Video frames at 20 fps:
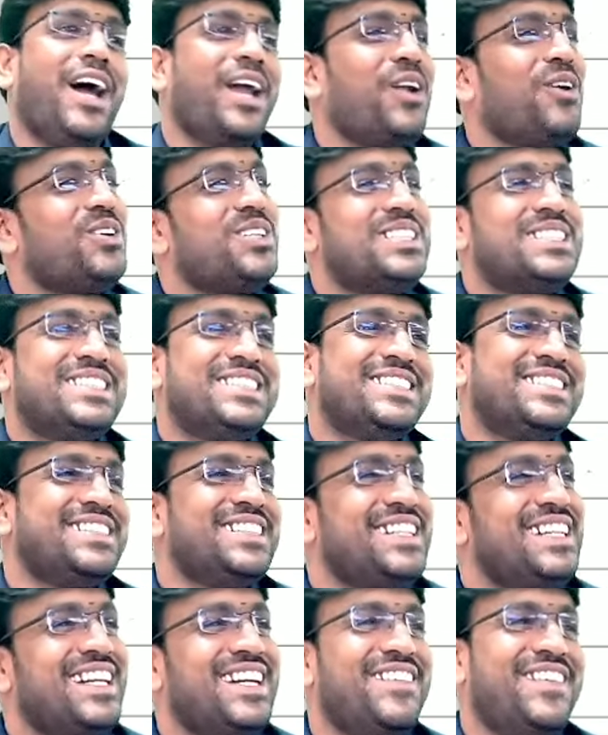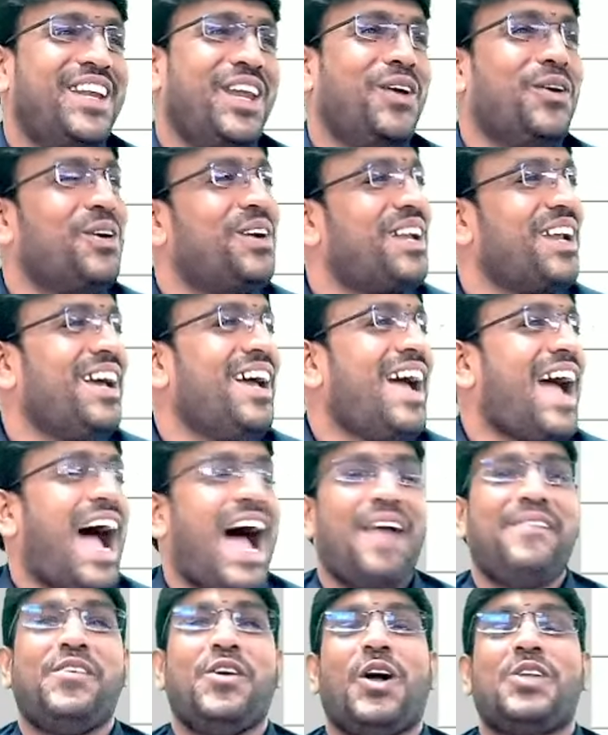know. Very good.
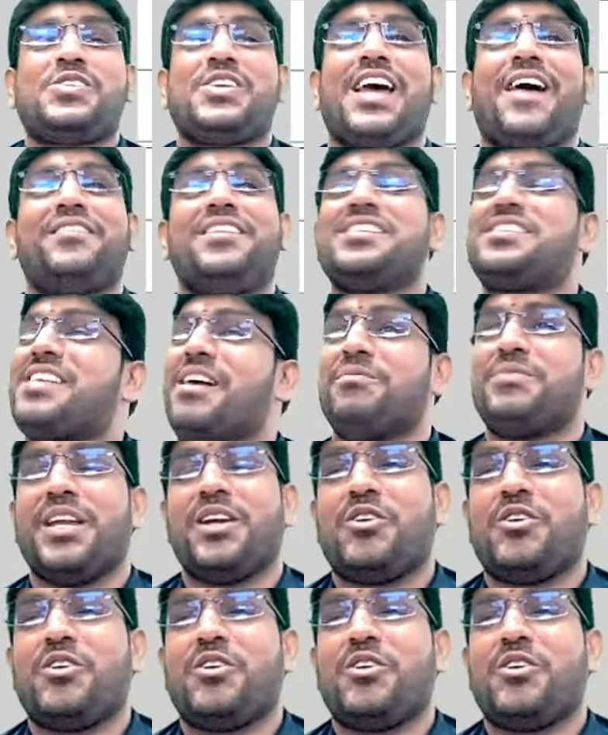And we also have this something